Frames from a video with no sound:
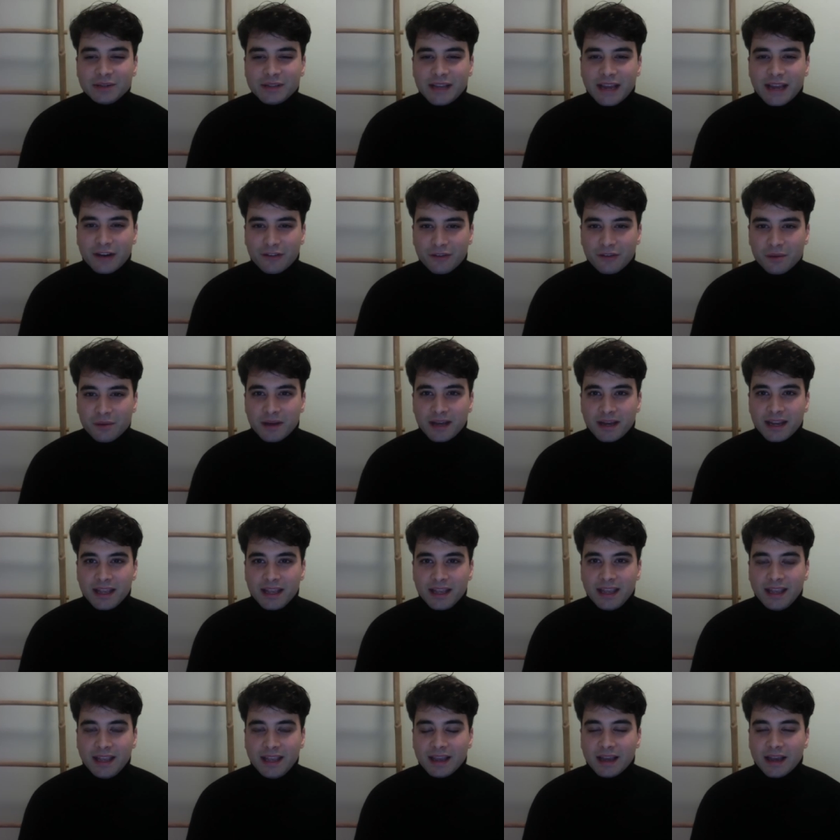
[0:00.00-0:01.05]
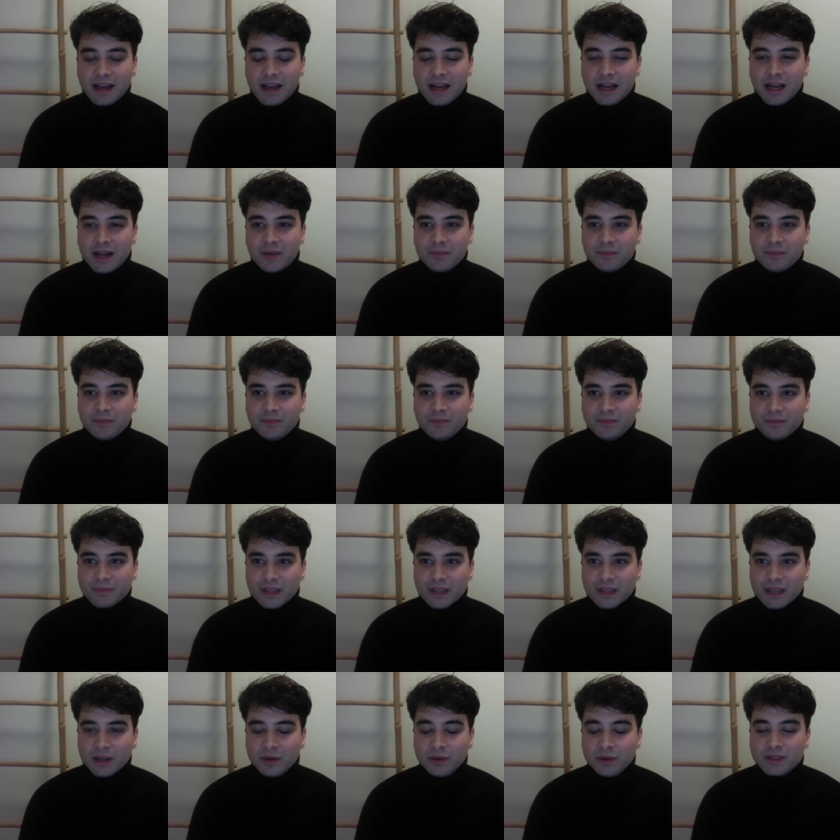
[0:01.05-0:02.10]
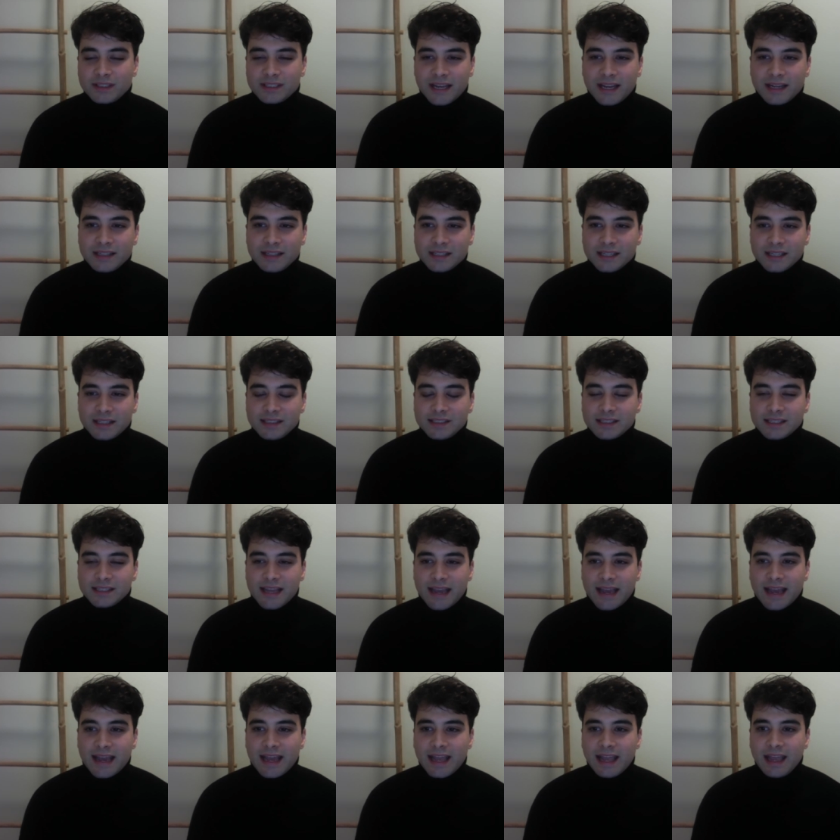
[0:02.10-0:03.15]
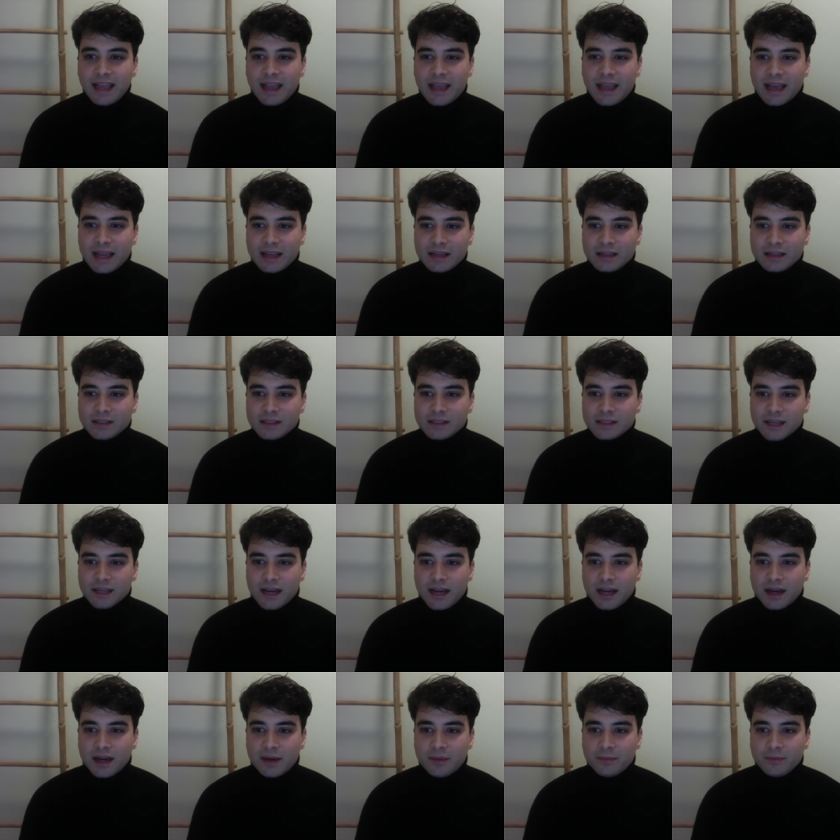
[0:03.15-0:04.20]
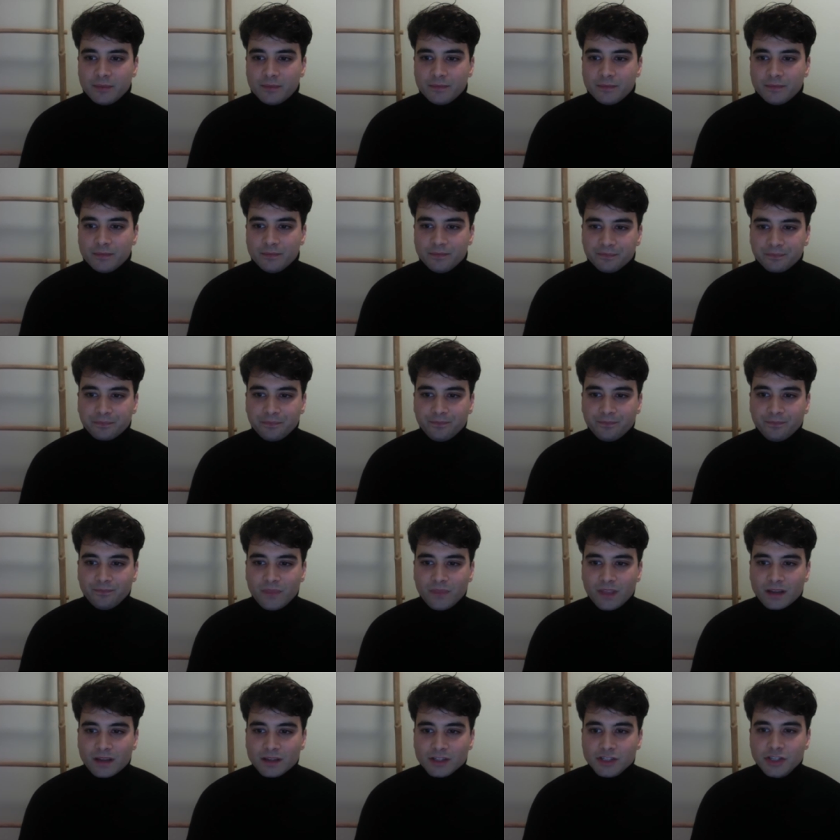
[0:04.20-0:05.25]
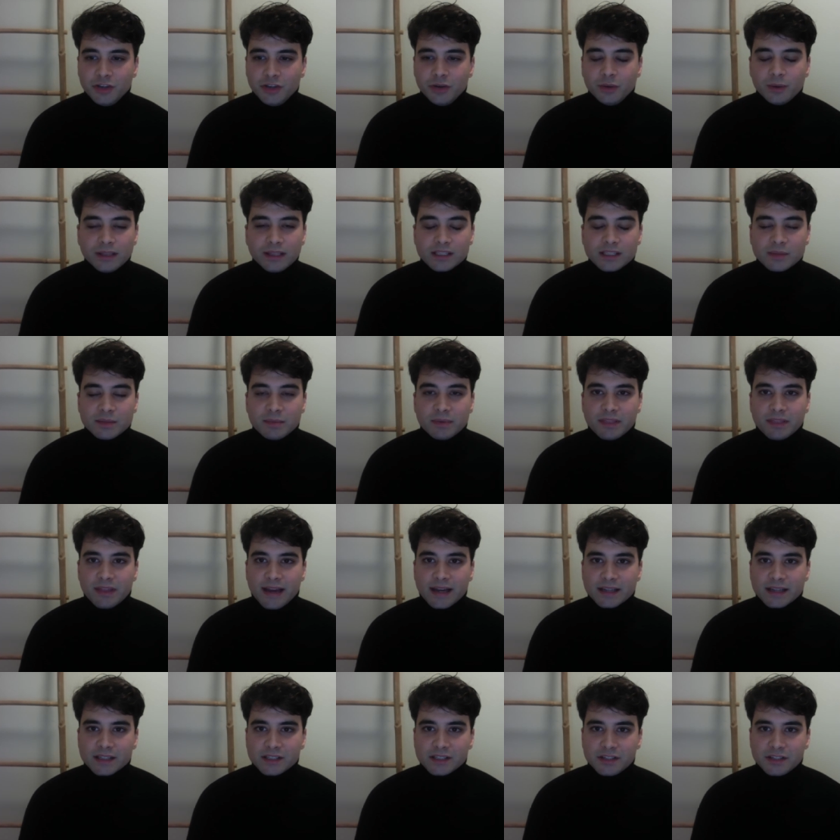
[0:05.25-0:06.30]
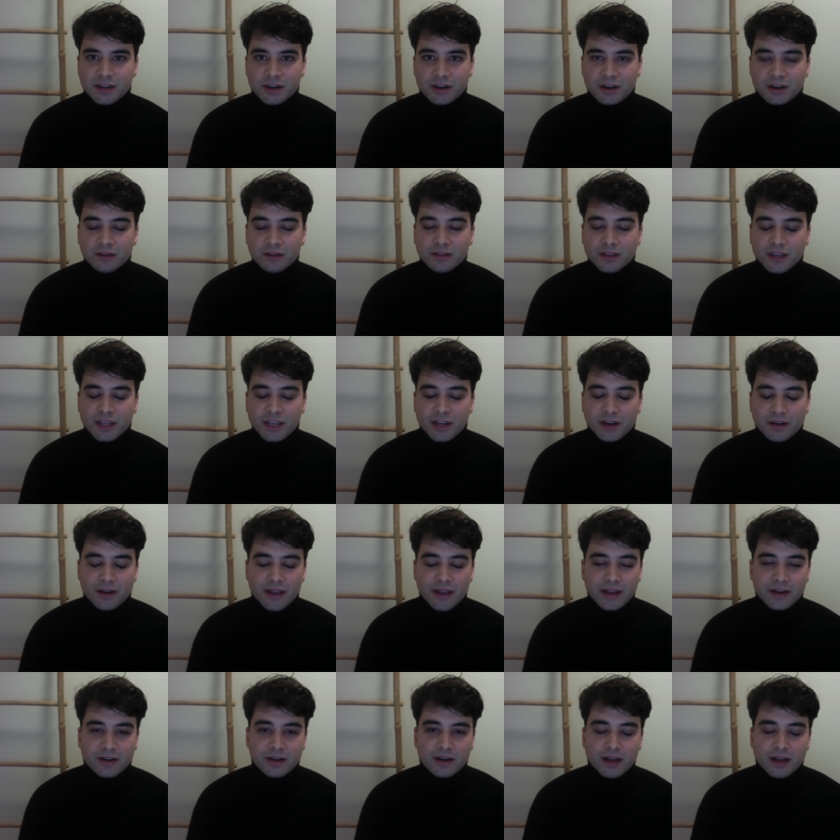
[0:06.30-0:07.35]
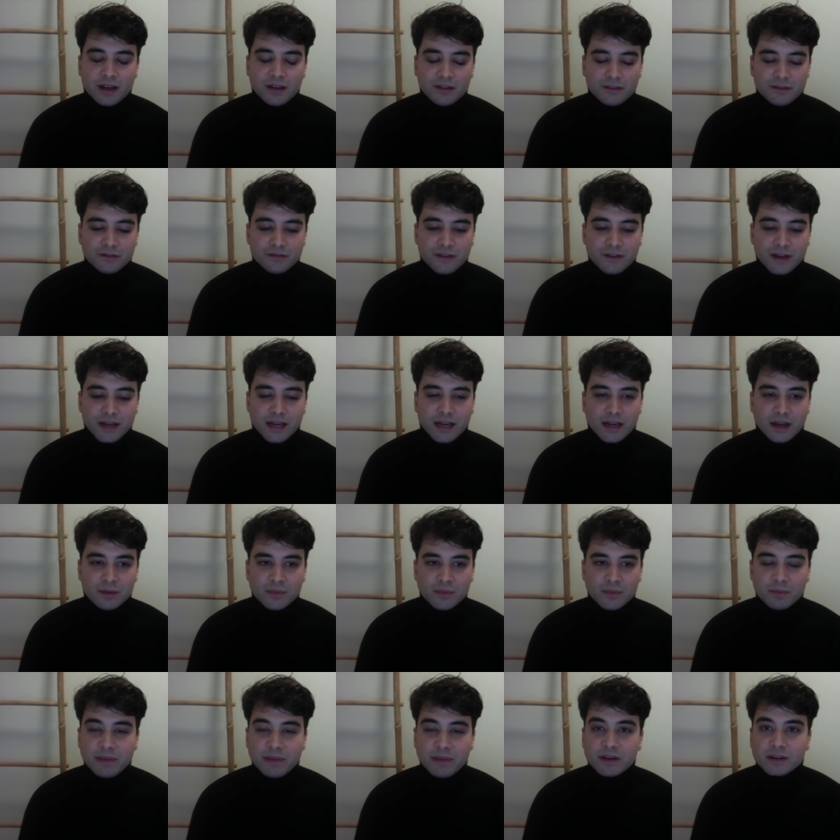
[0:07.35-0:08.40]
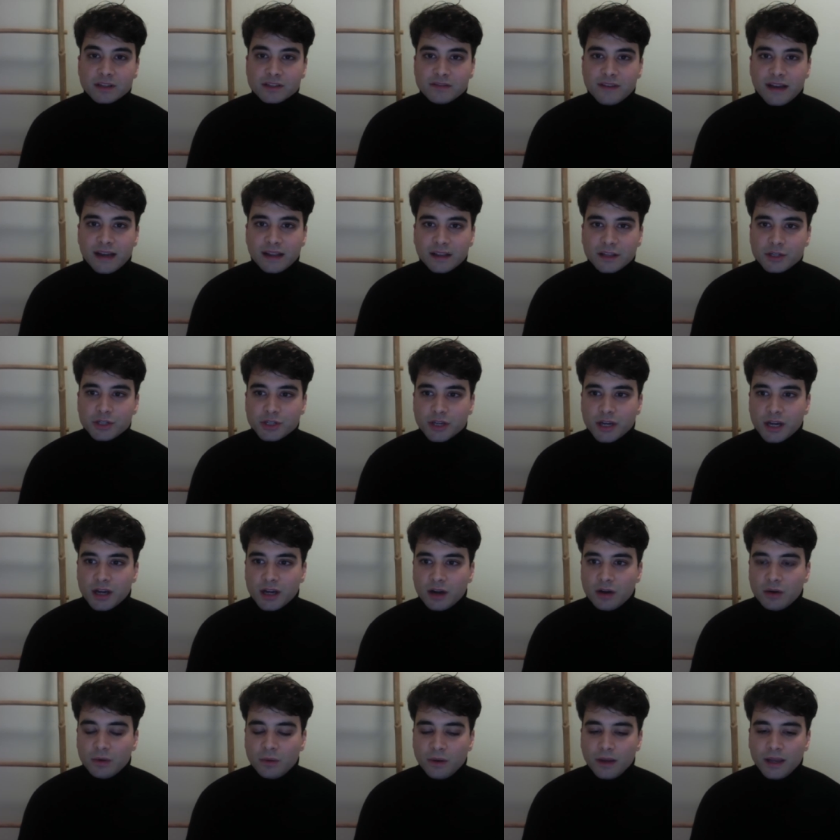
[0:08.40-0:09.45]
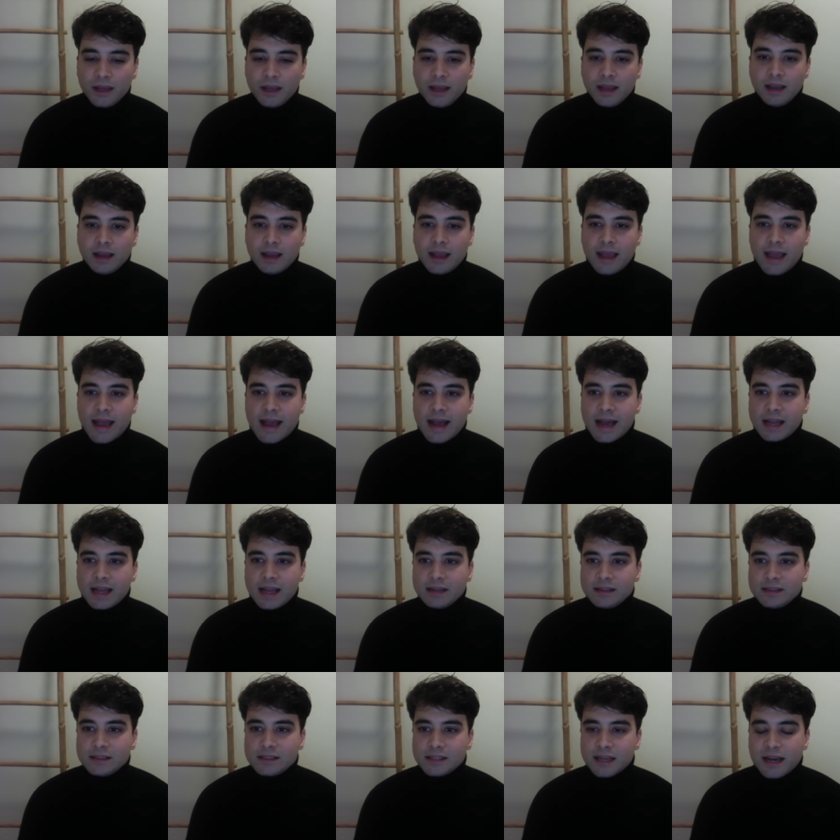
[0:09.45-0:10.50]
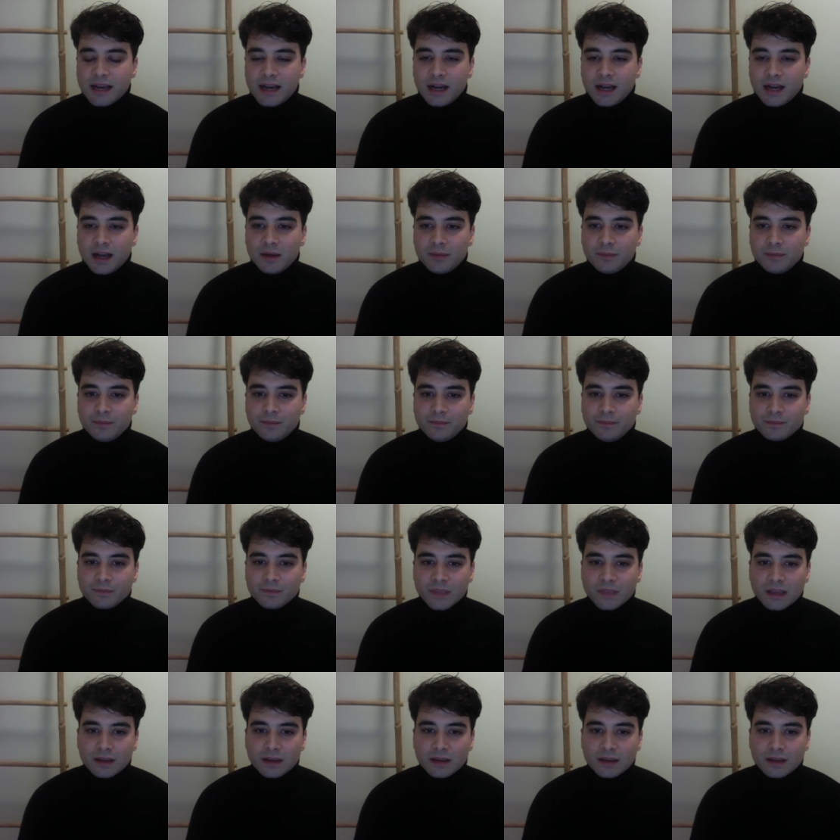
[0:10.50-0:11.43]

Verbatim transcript: you to everybody um, who attended today, and um, to Elizabeth Esner, the curator of um, the Peters Valley Show, and um,